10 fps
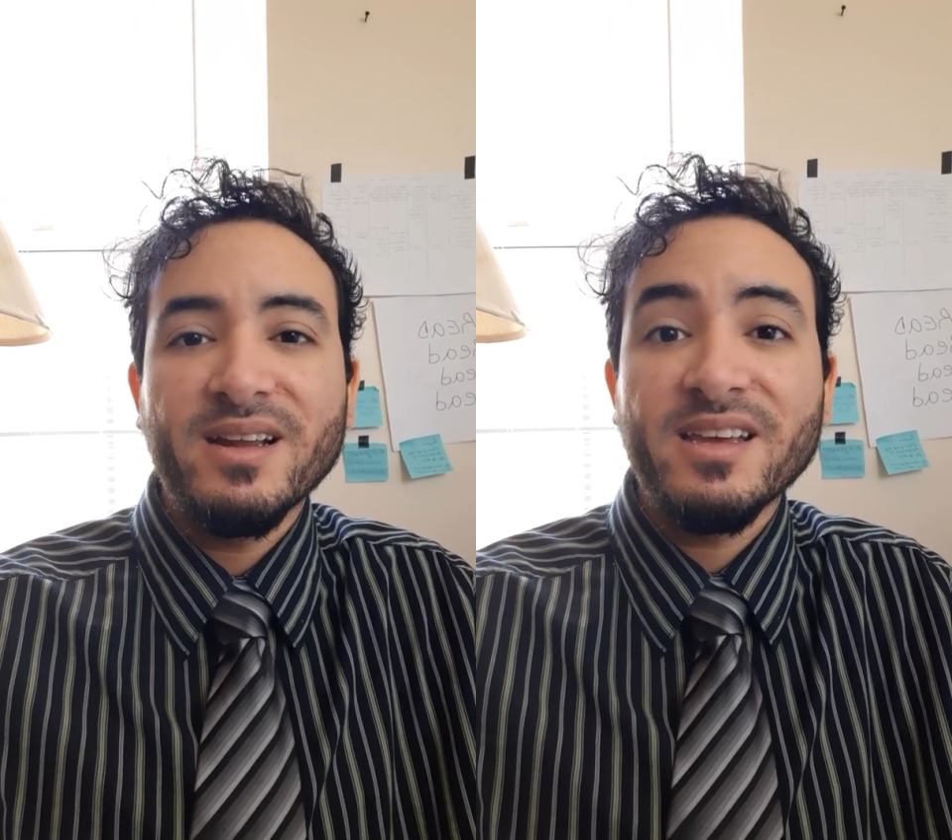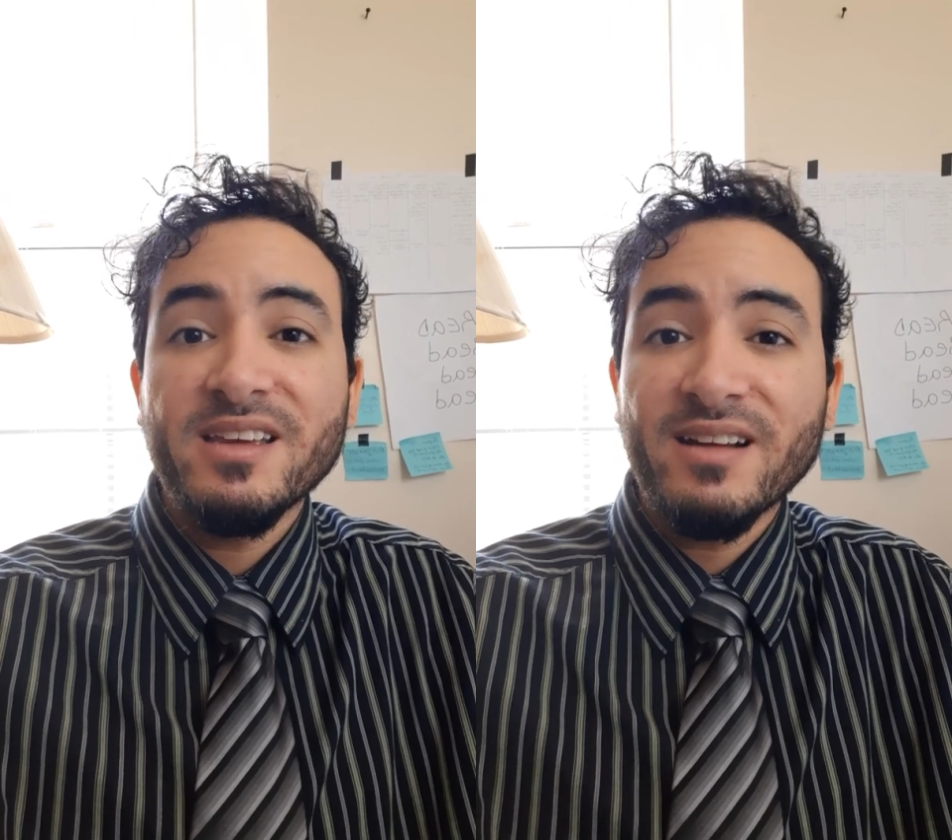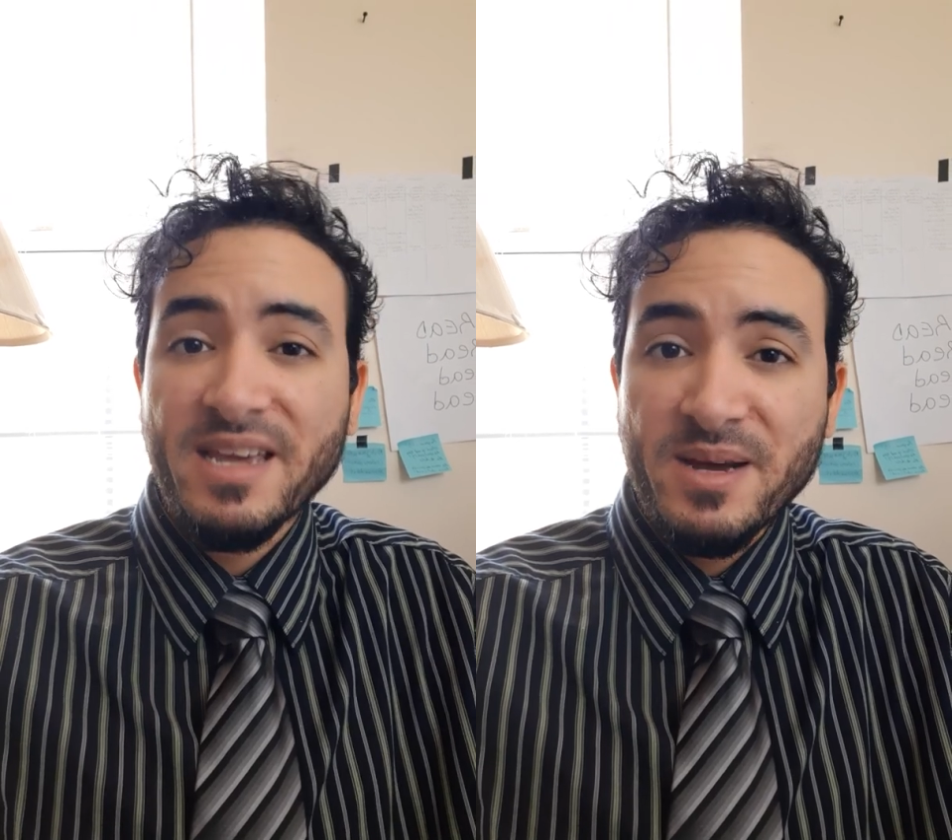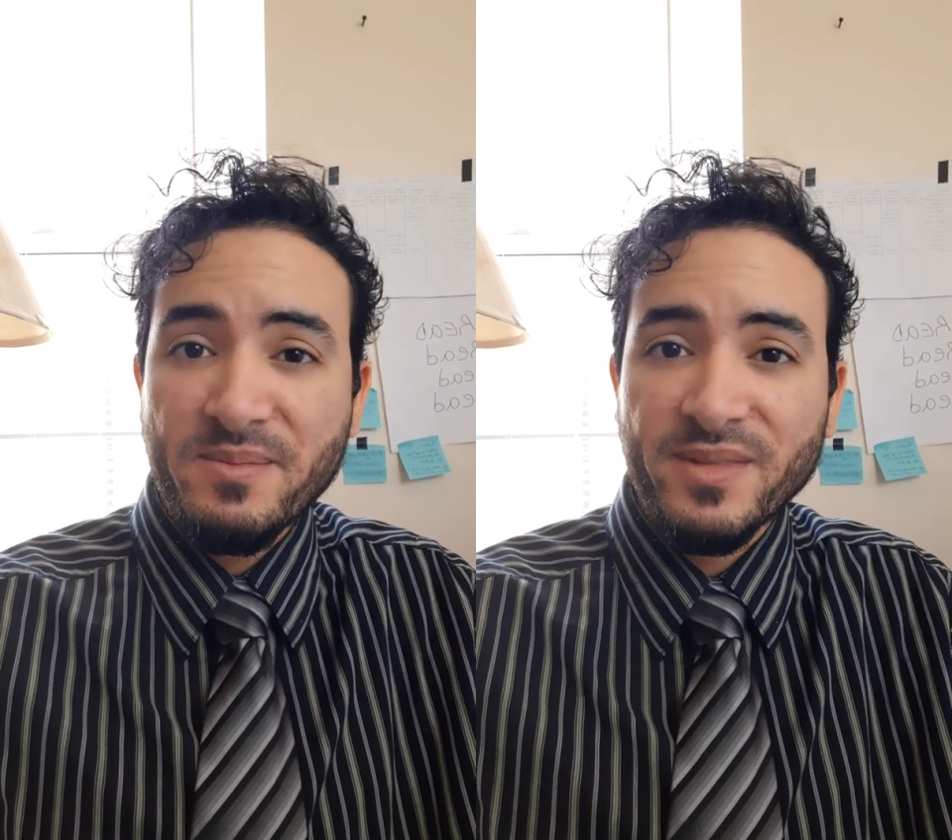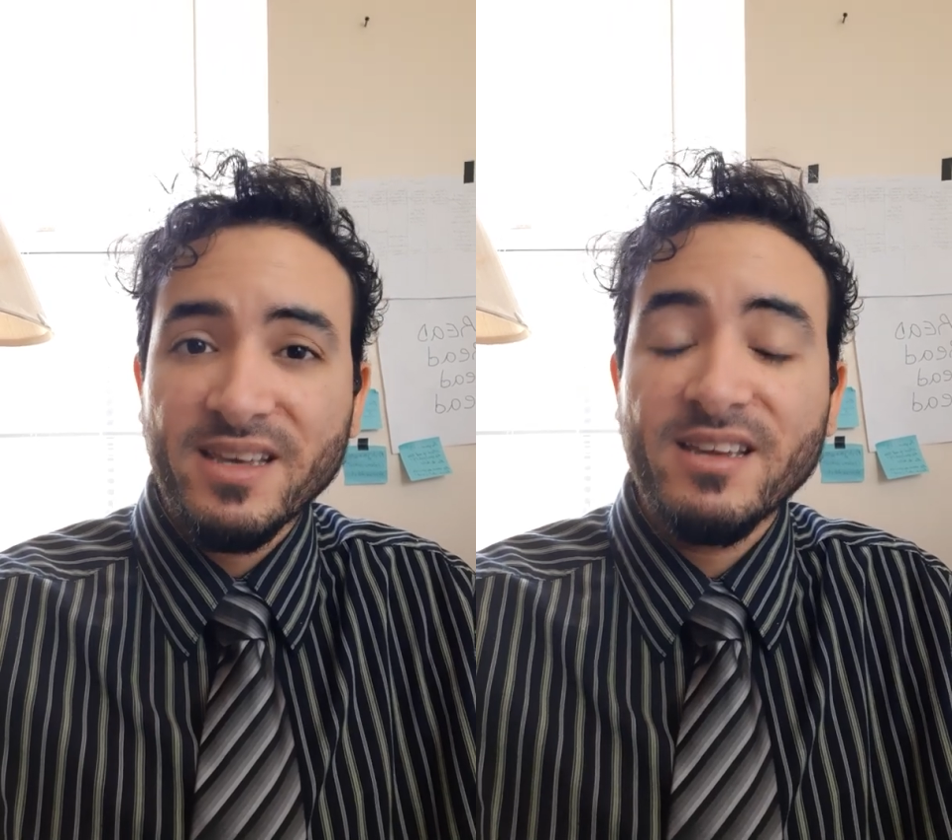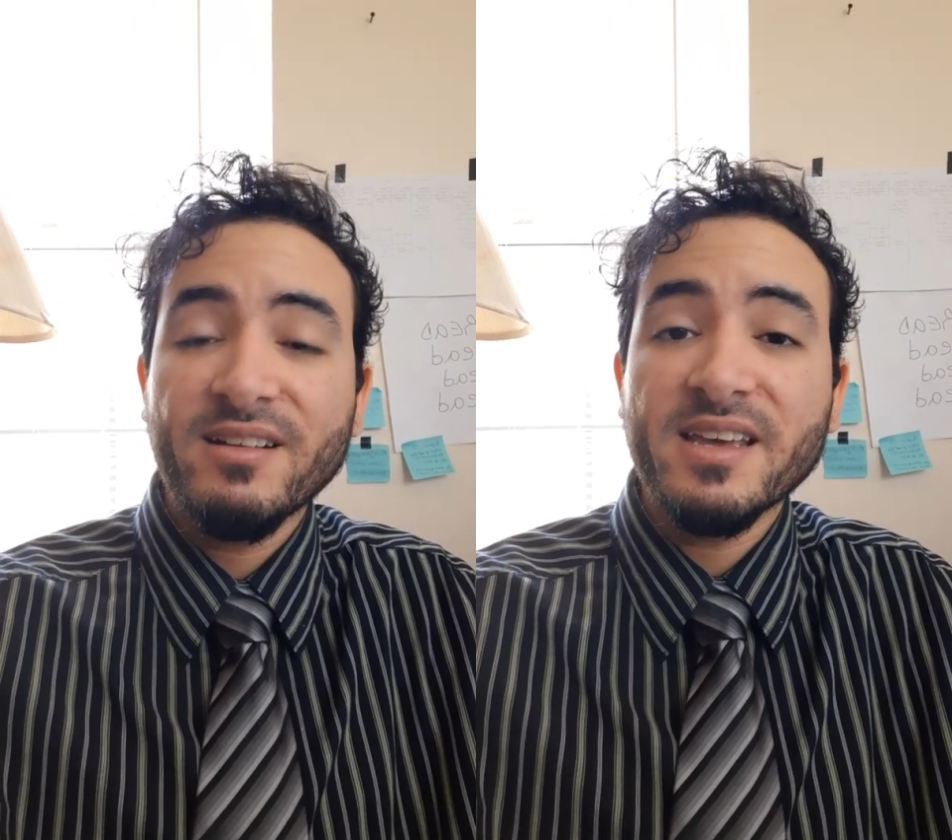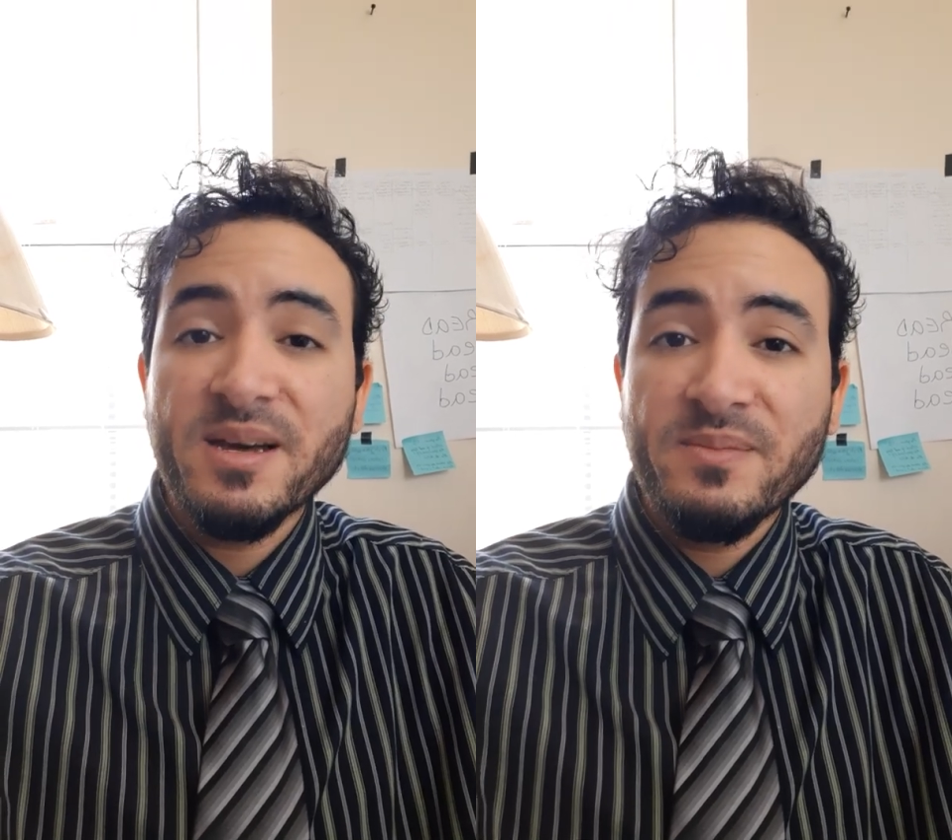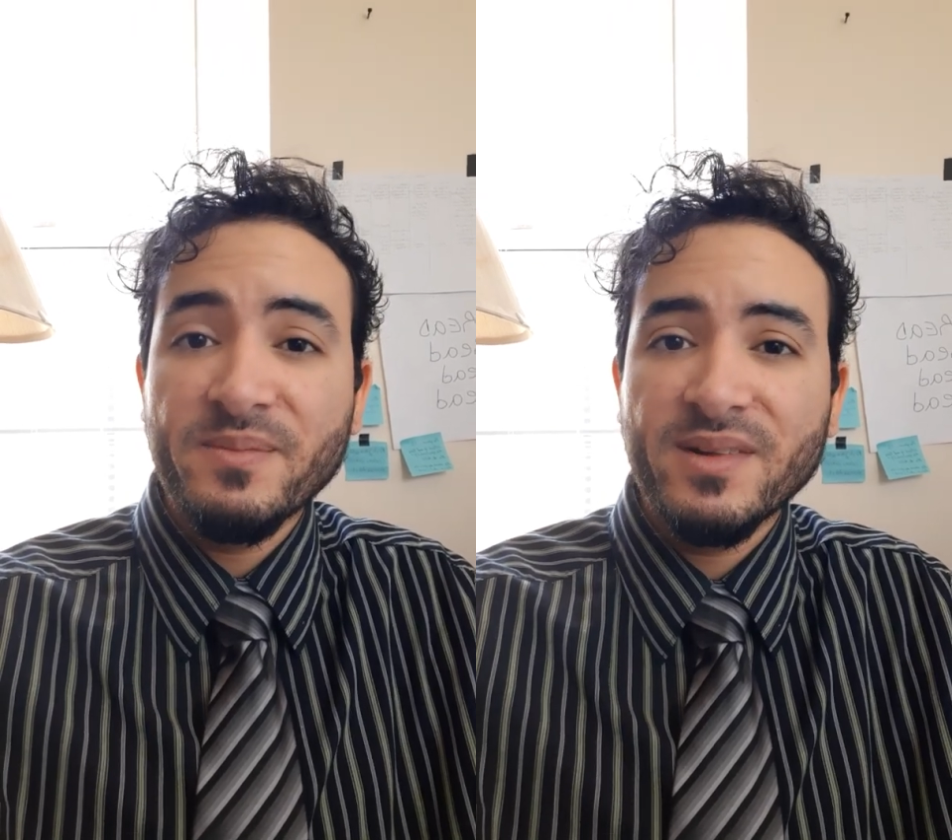here I am, here I
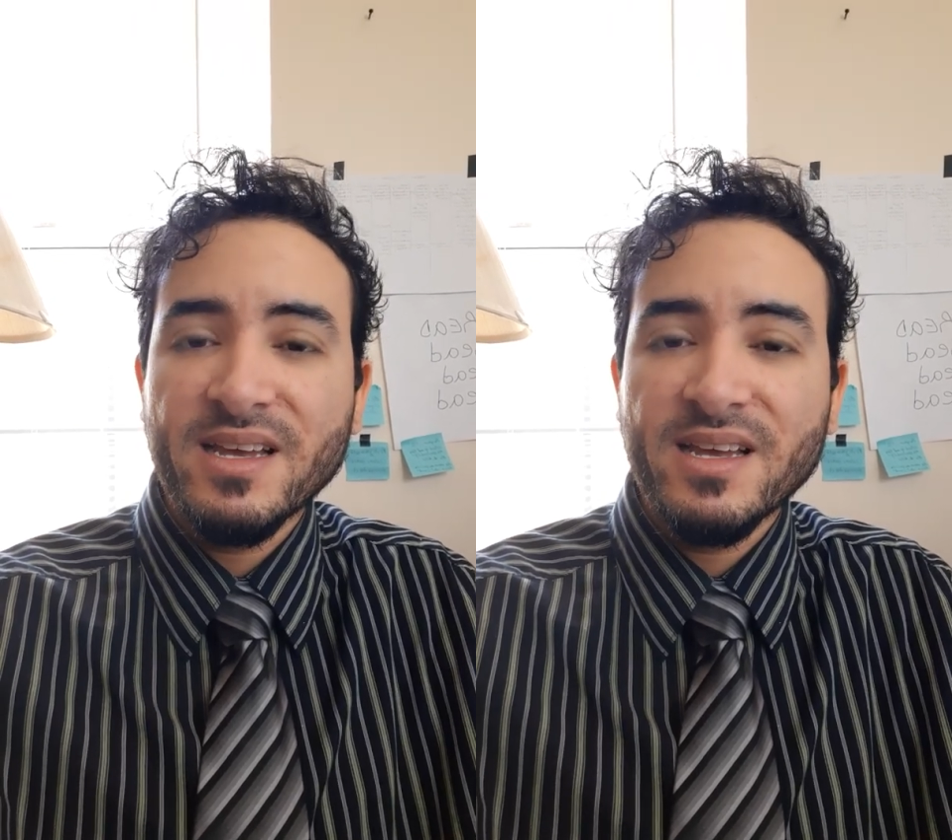am.